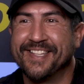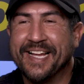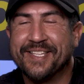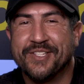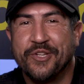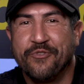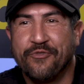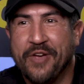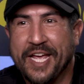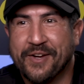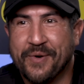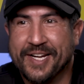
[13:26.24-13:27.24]
that's too
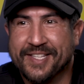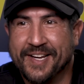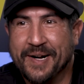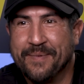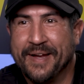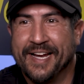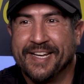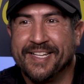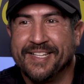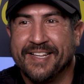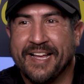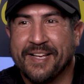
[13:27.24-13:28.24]
fake right there, man.
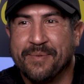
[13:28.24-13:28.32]
He's not